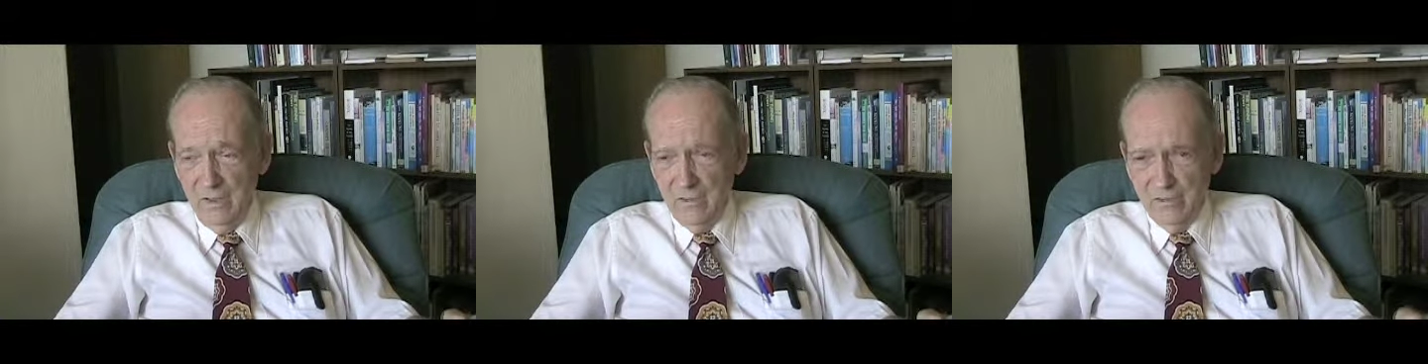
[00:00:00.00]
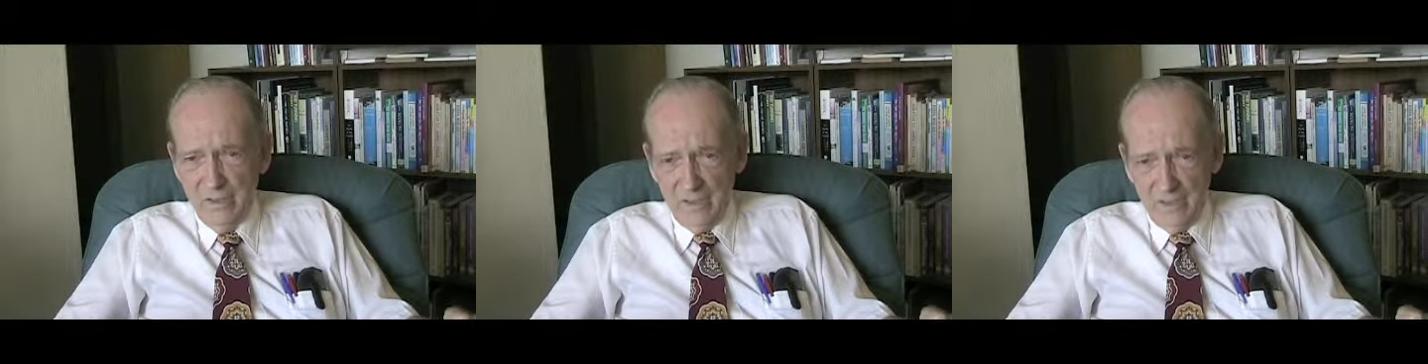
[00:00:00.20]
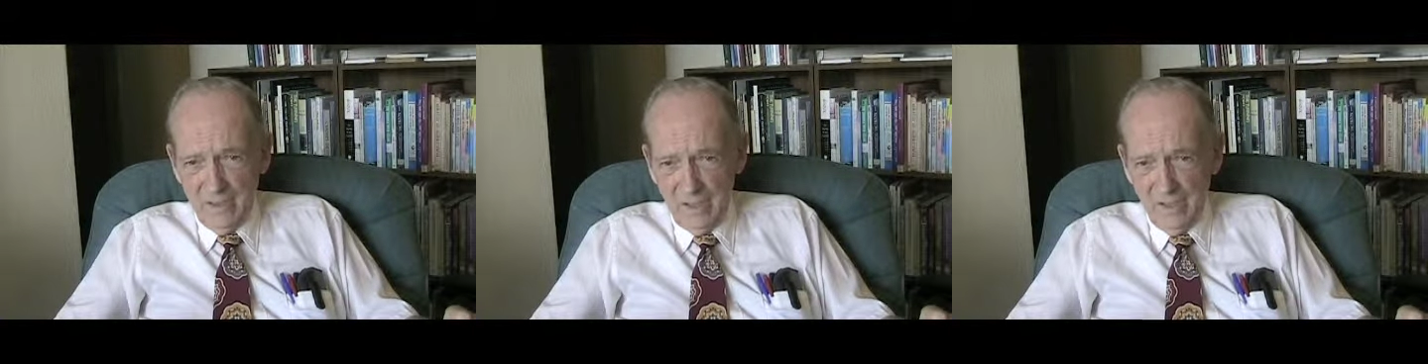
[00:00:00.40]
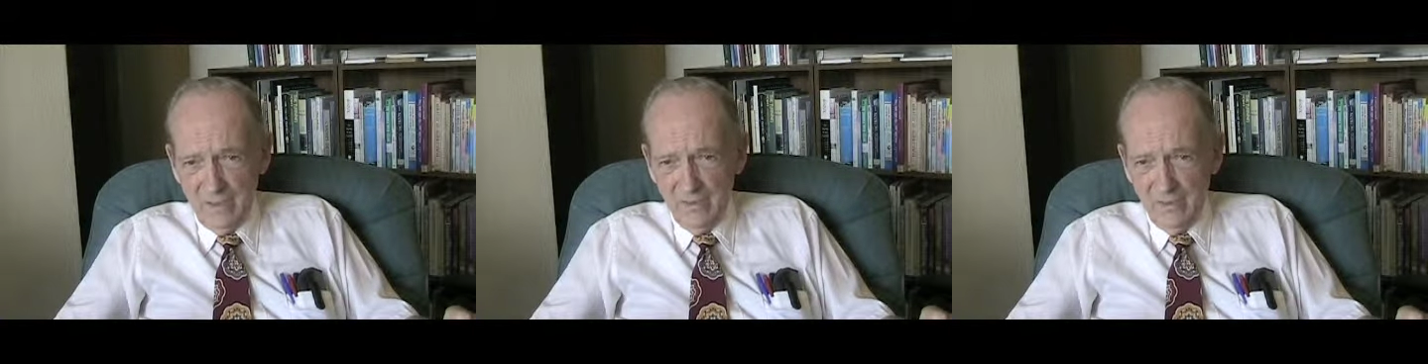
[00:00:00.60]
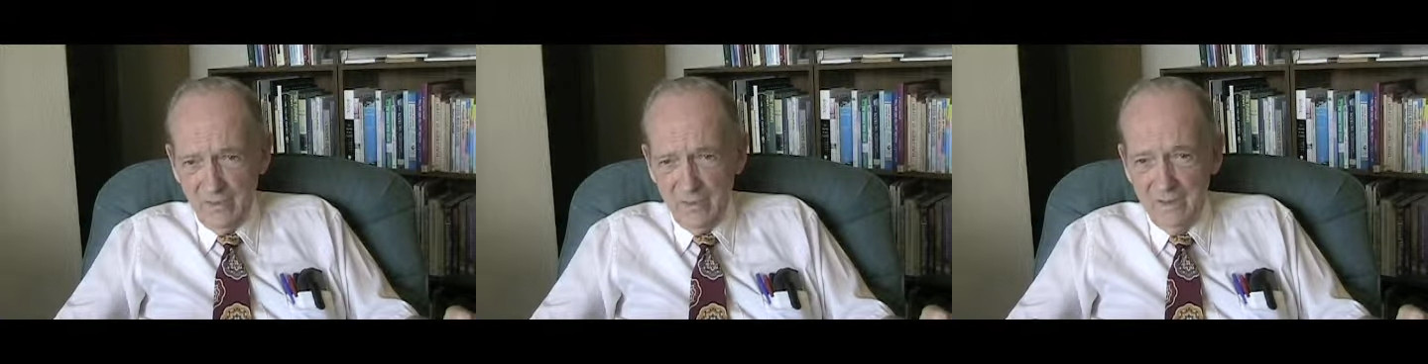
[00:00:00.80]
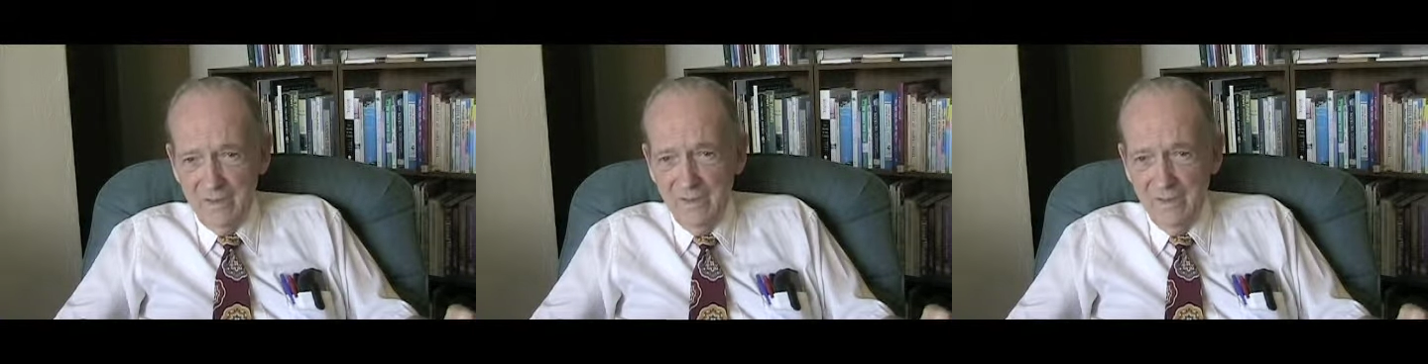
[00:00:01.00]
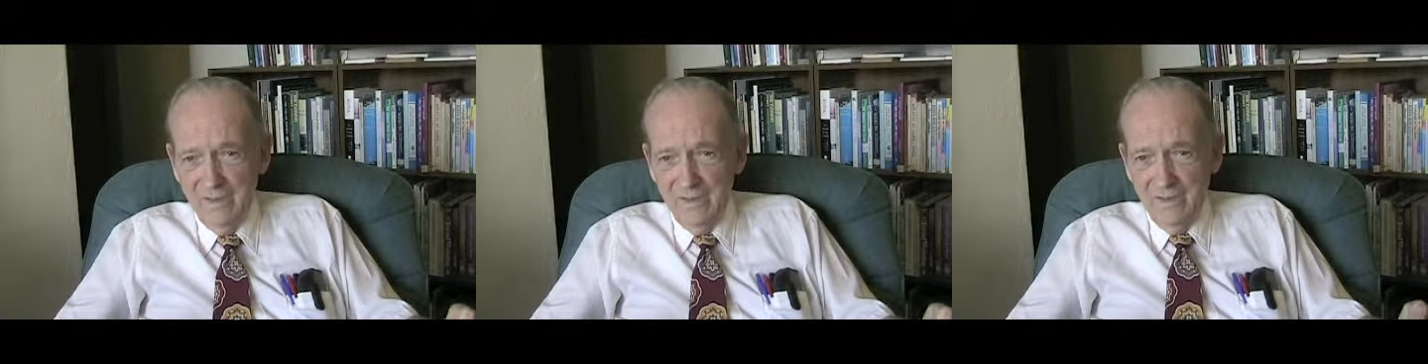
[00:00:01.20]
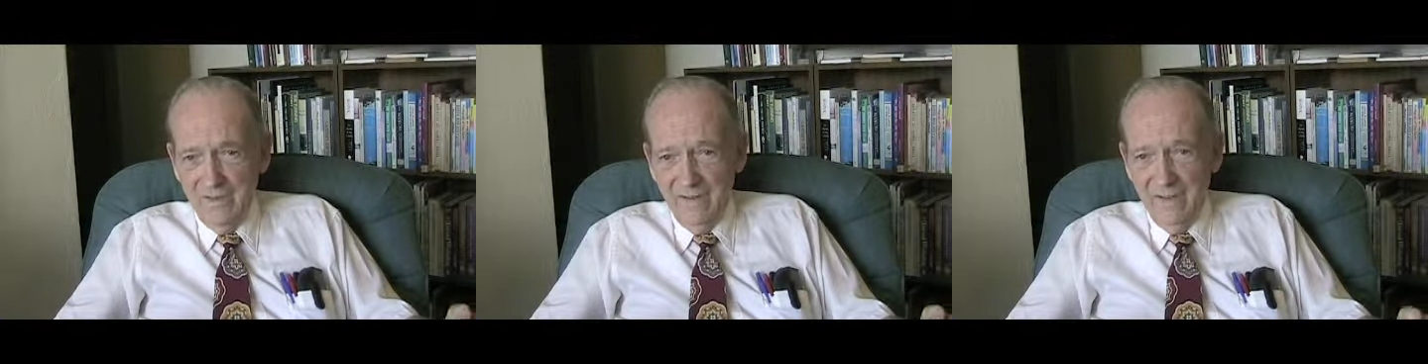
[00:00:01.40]
psychiatry,
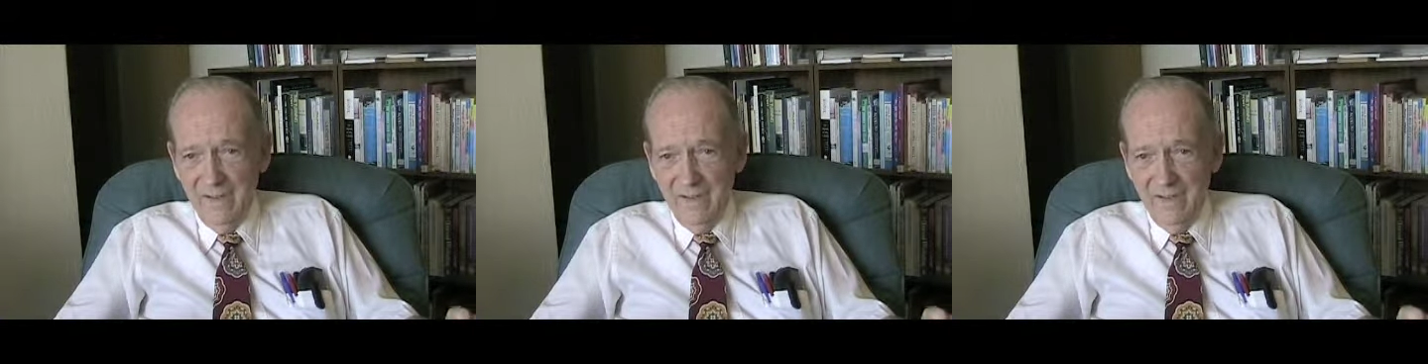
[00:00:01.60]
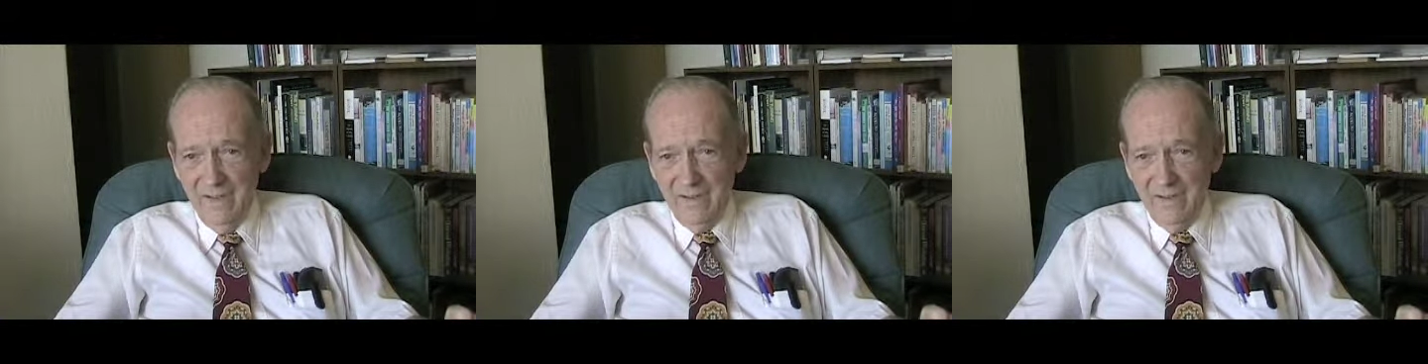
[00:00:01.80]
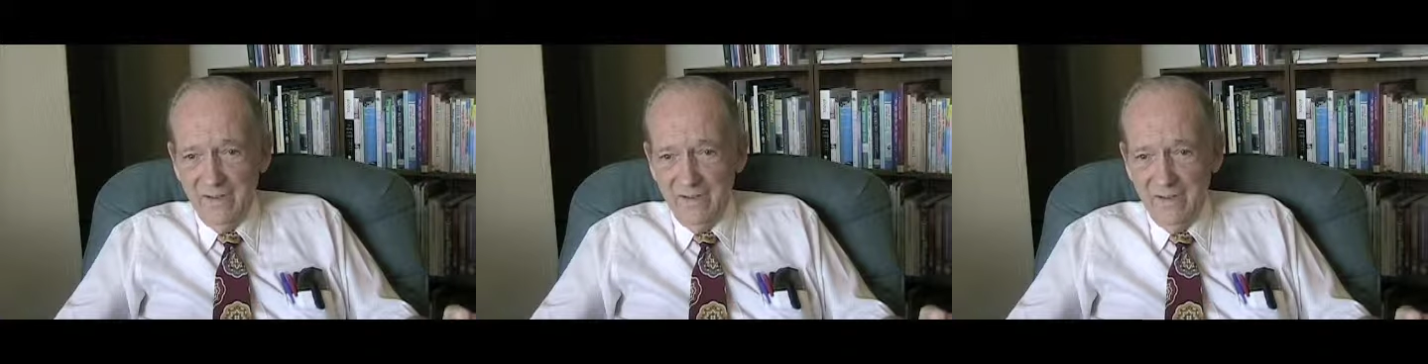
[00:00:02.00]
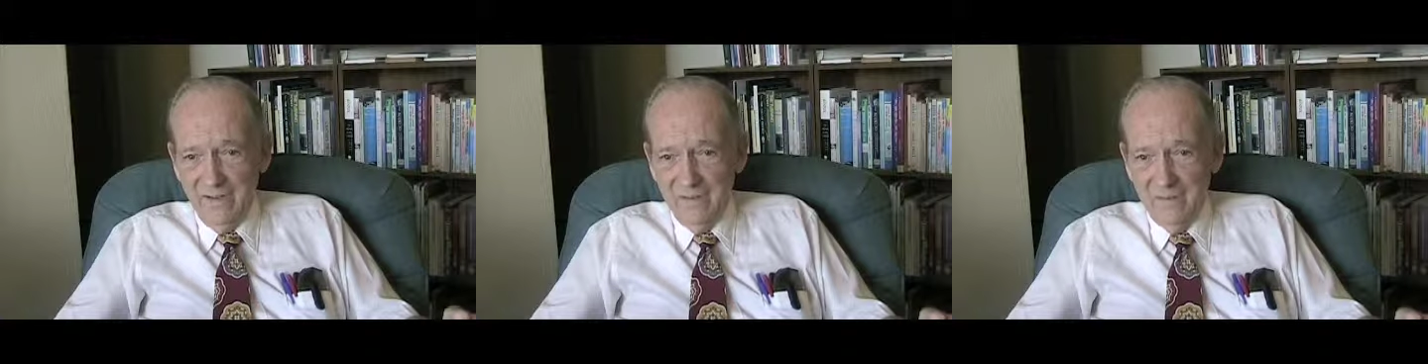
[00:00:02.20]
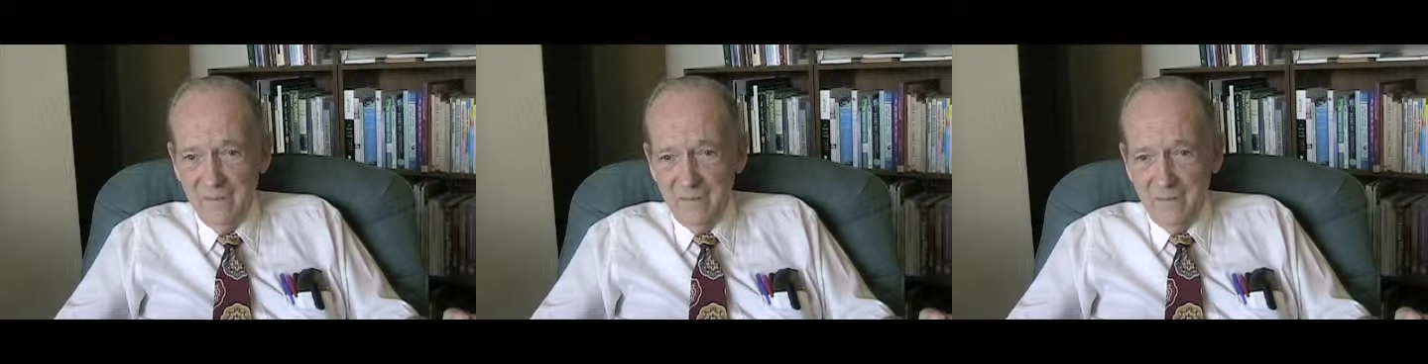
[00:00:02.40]
and uh,